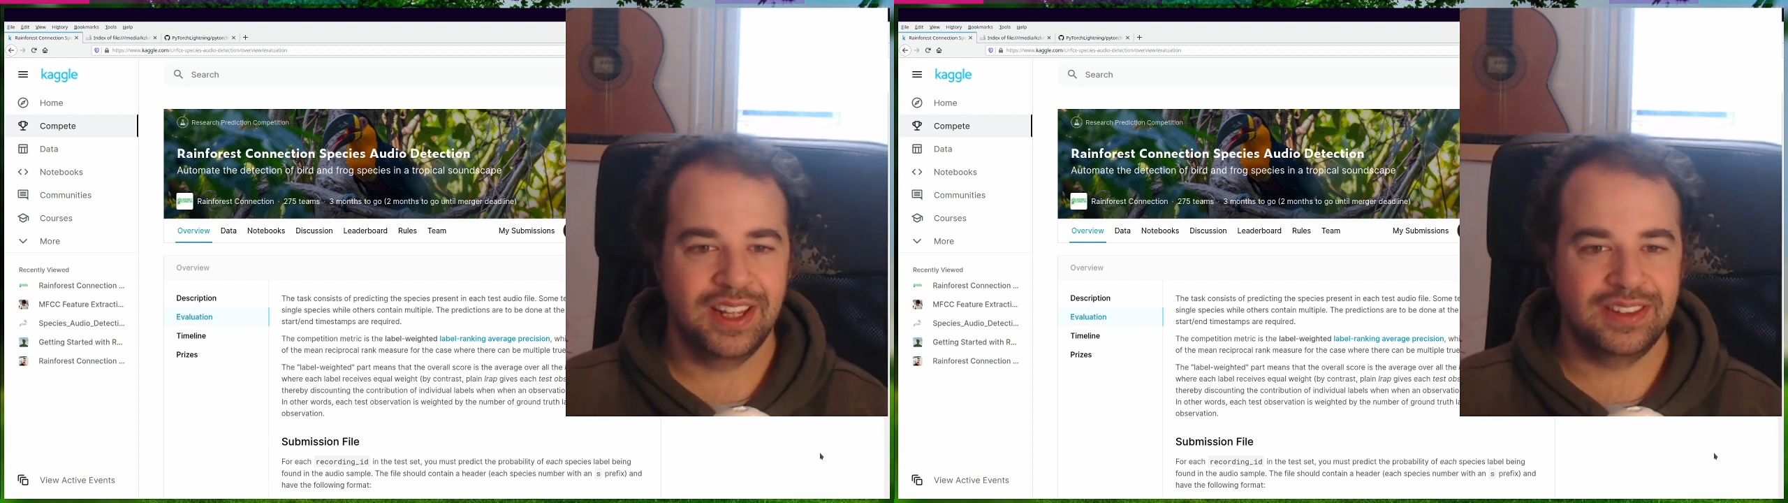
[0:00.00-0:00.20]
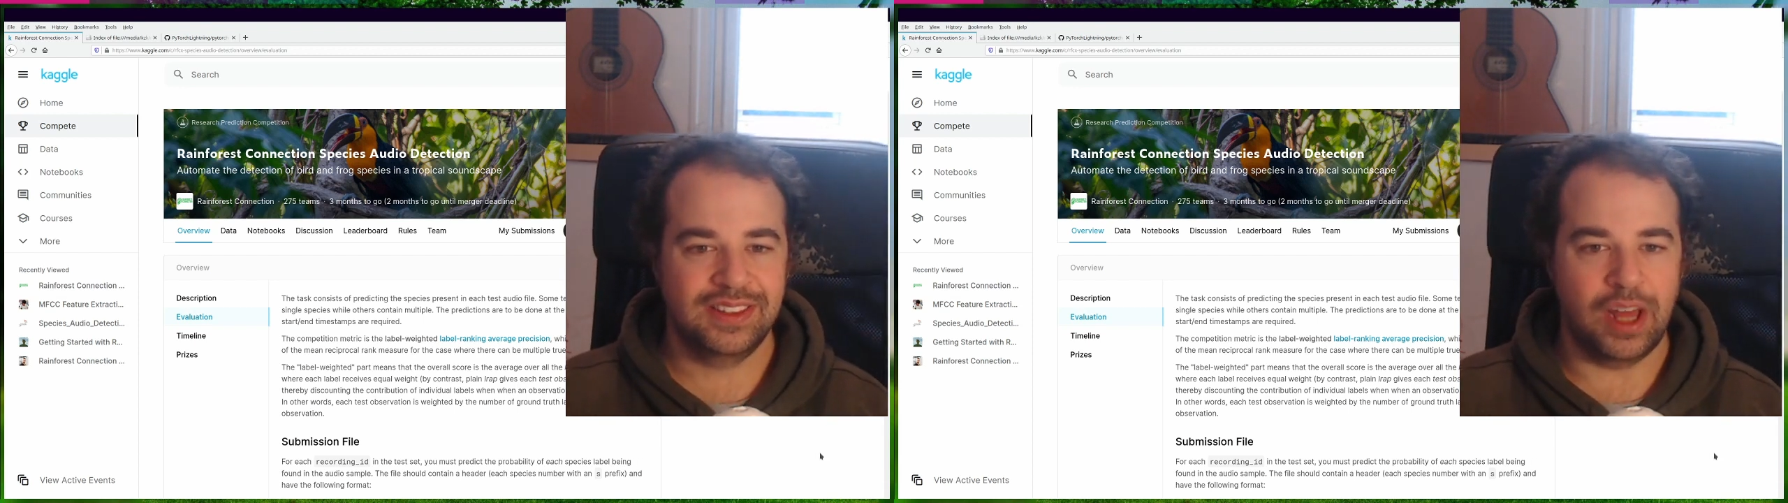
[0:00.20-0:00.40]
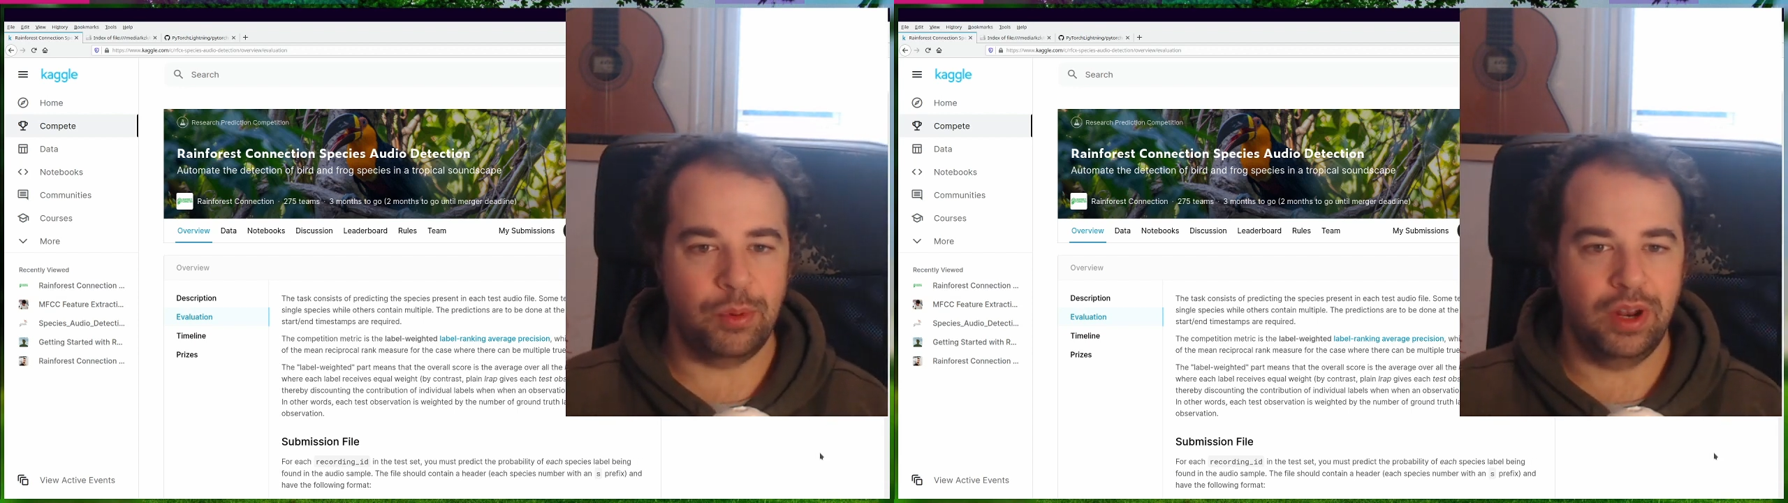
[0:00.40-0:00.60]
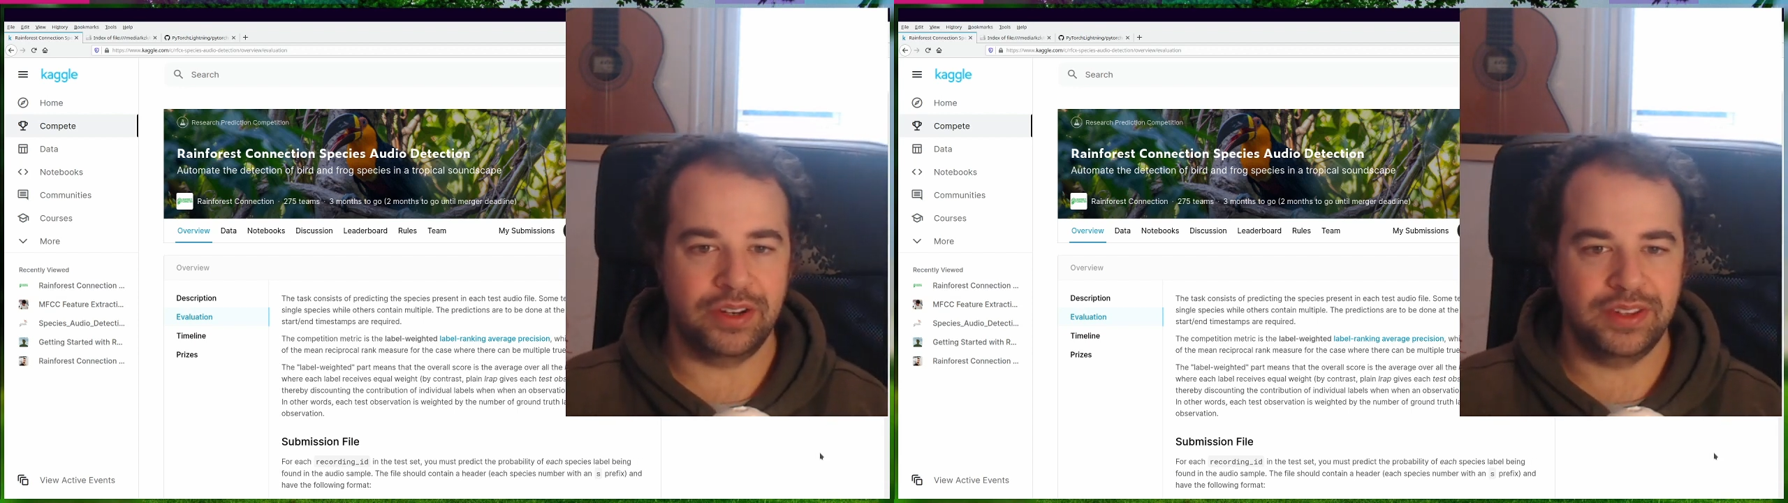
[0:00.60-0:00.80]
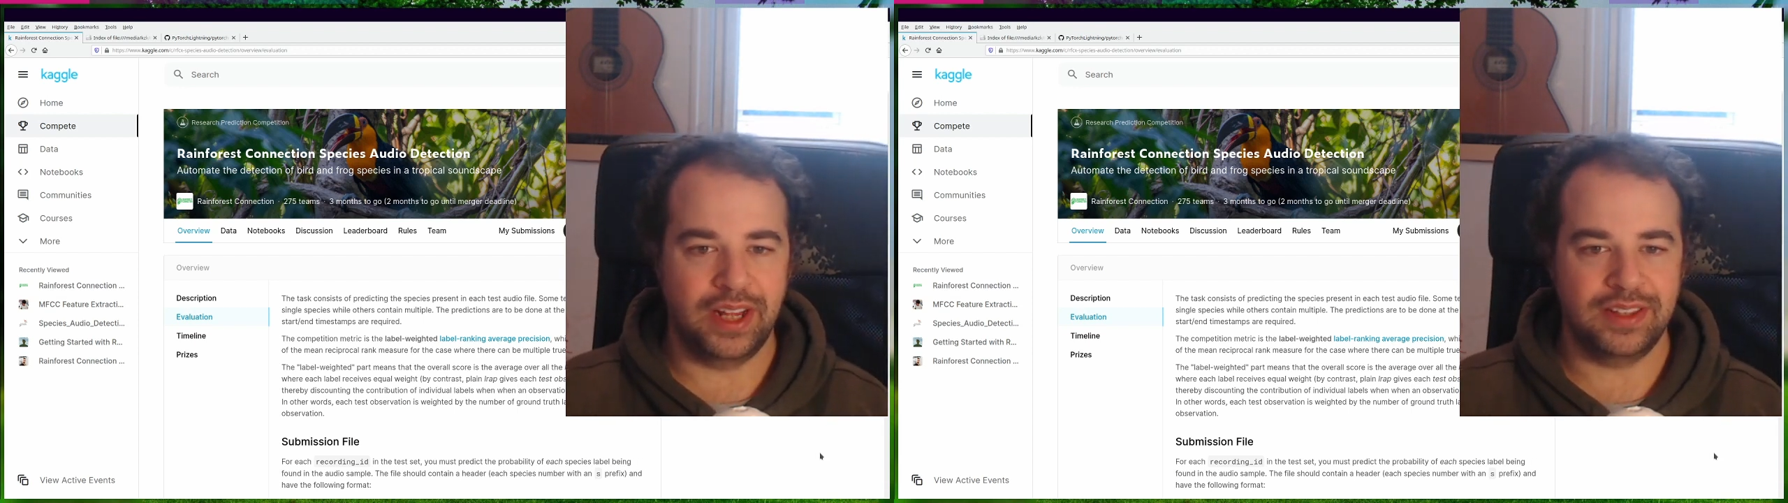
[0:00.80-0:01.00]
tabular
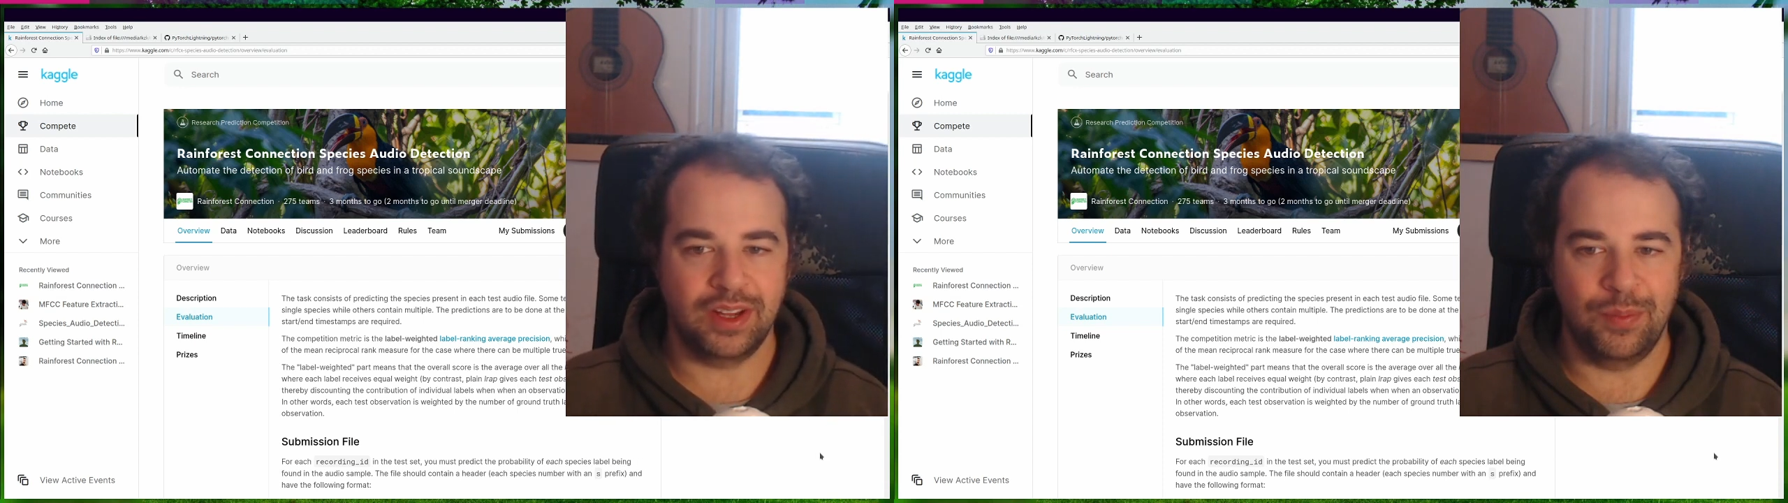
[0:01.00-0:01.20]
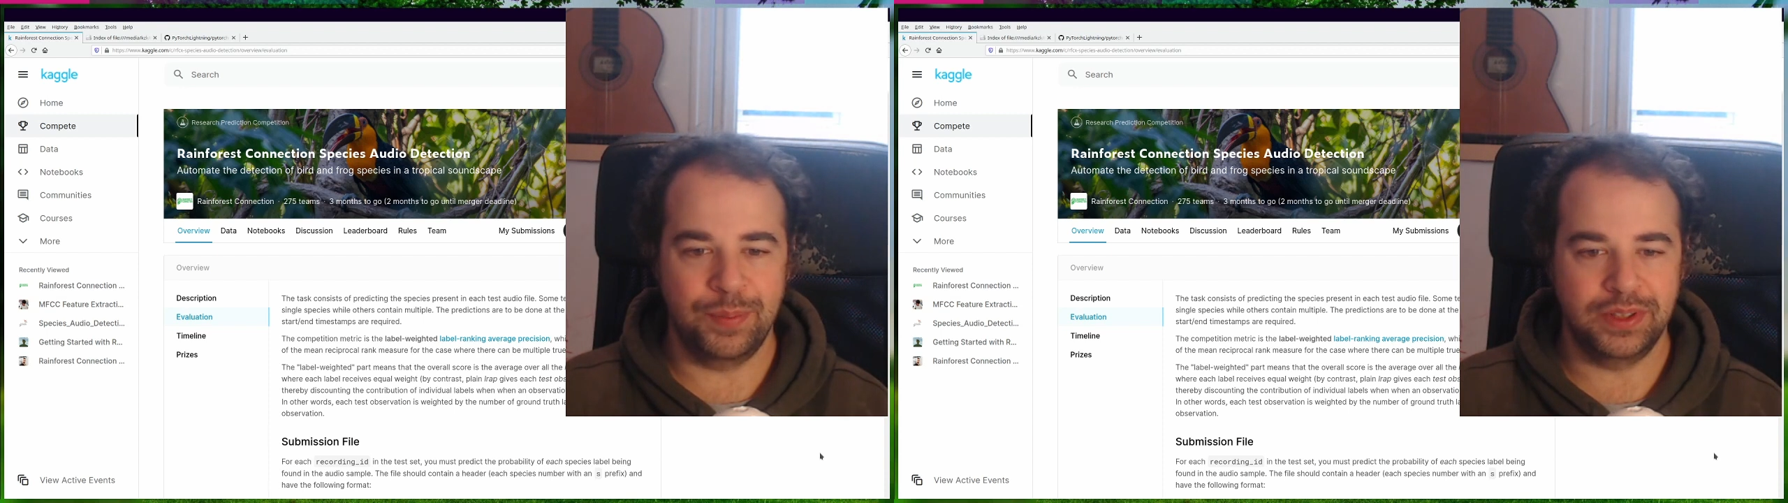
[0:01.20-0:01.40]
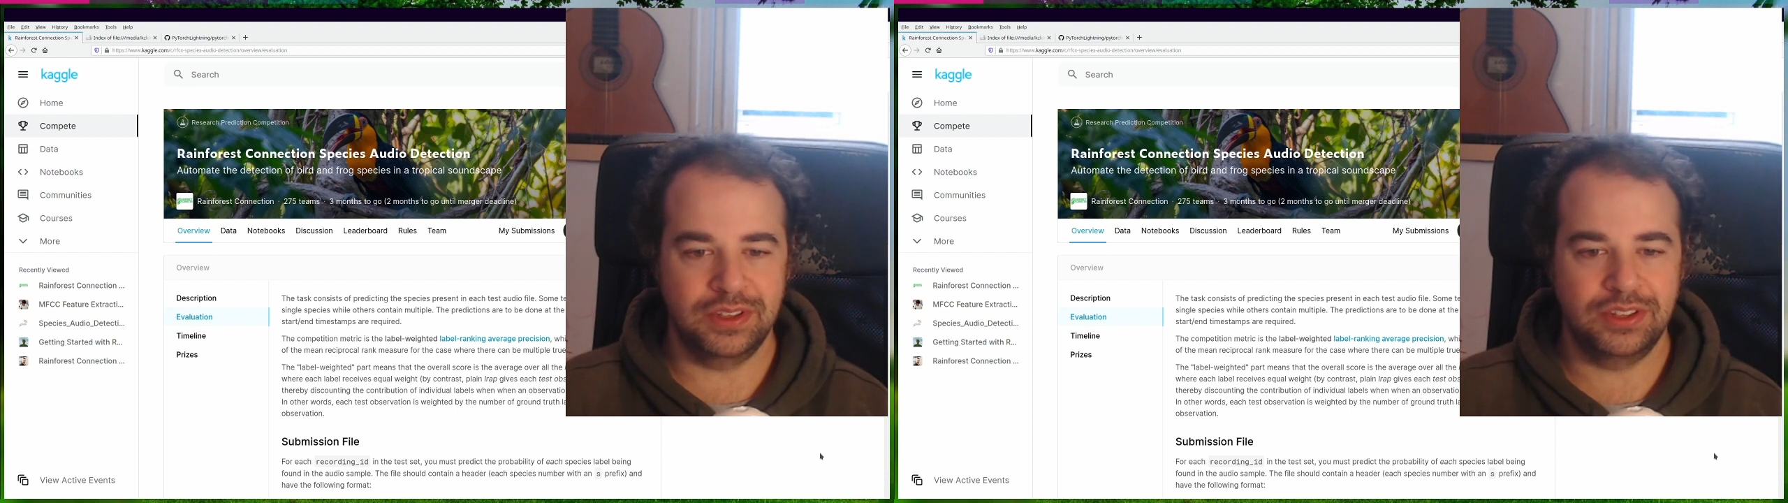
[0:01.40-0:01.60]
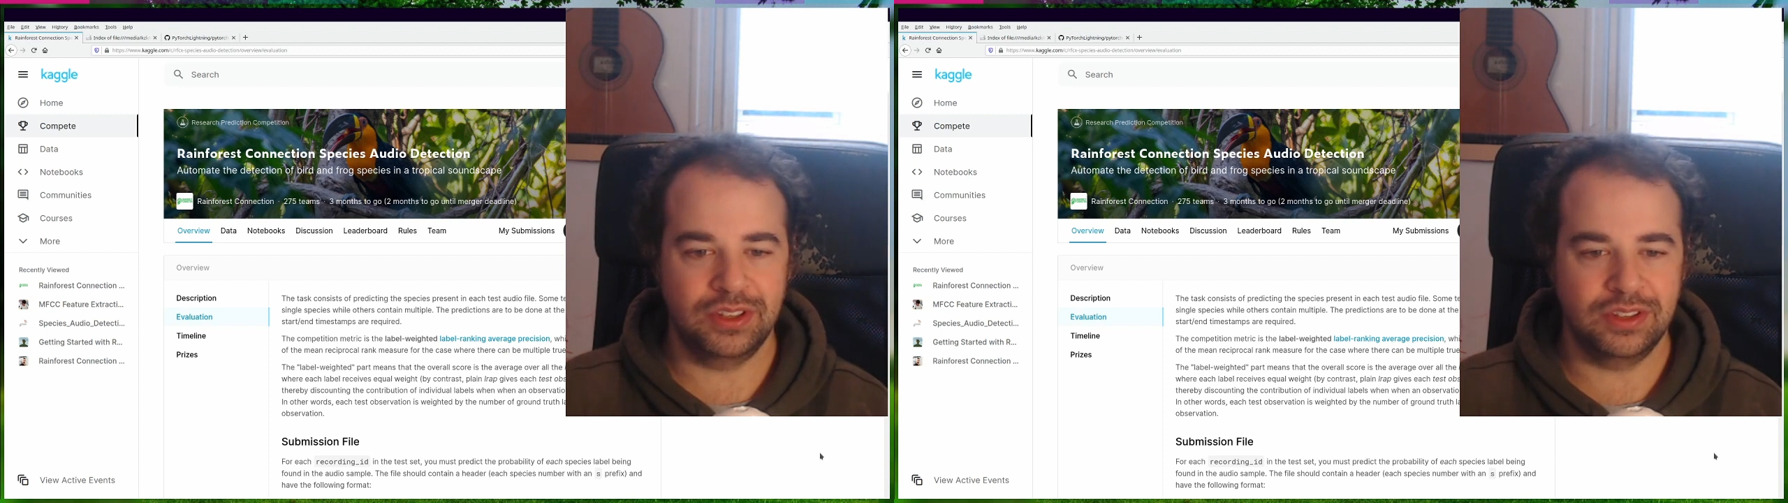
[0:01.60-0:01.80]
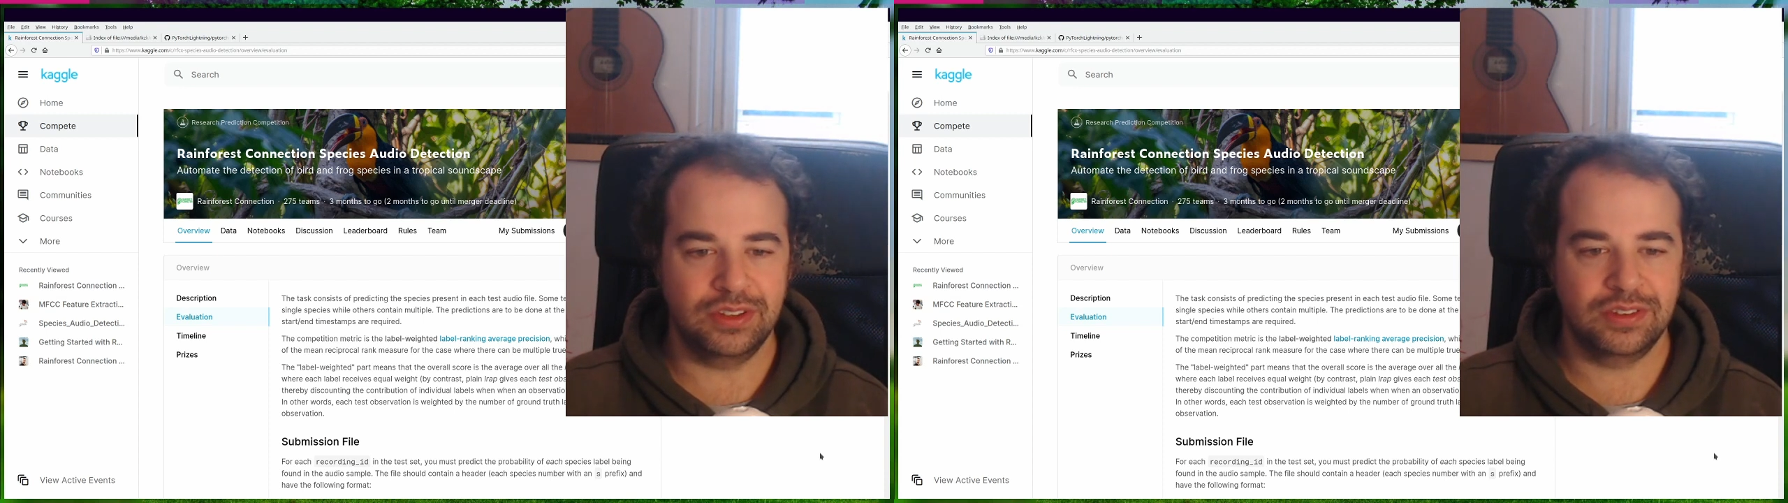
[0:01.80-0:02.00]
data
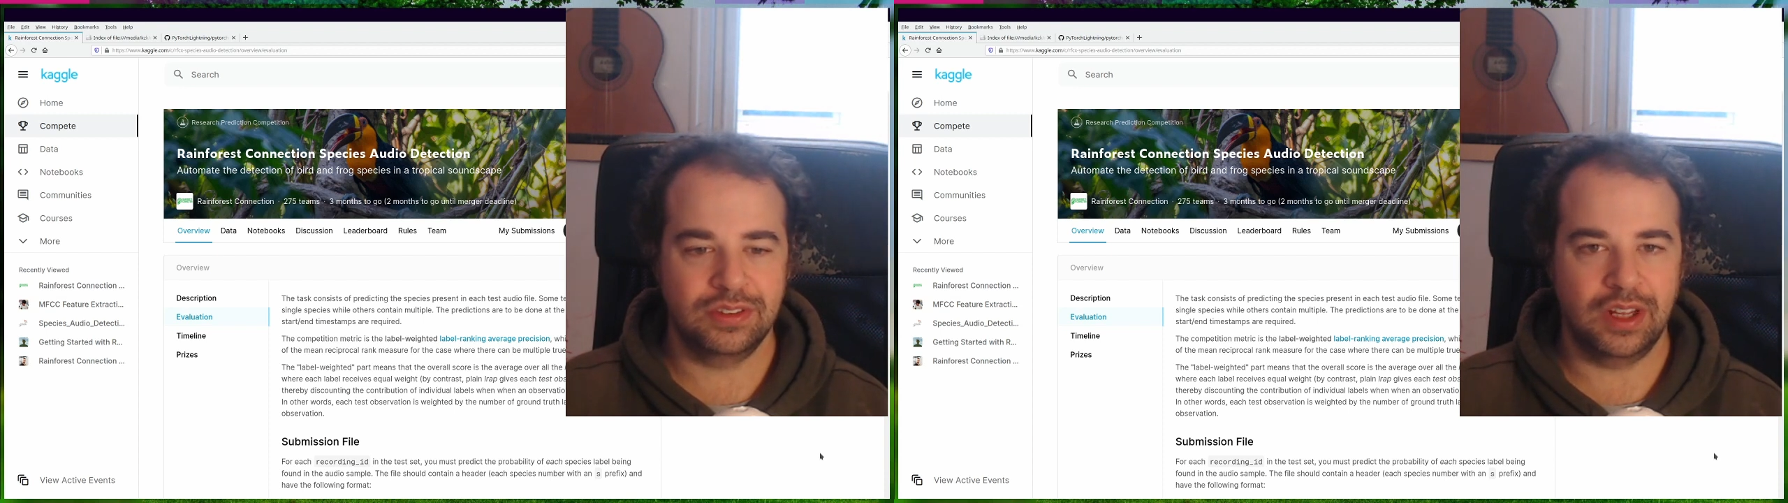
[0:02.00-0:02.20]
competitions,